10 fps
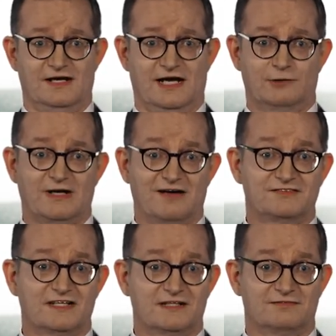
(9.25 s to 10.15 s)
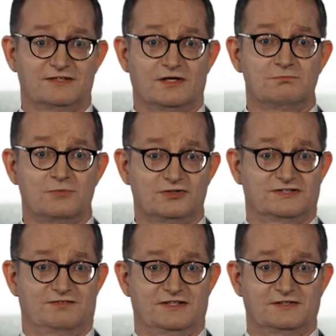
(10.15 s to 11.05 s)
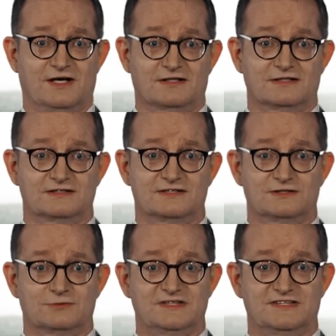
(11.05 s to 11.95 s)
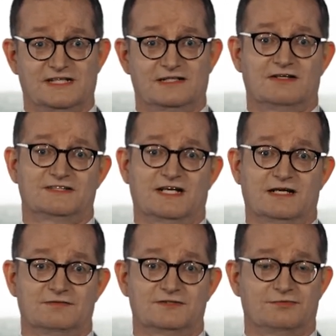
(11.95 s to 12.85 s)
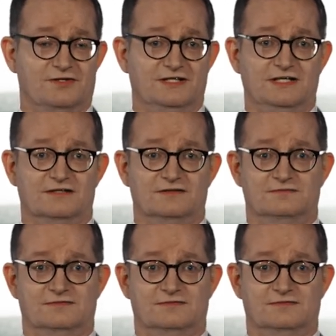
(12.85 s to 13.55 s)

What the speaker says: And we have delivered on most of the targets we set ourselves for the year.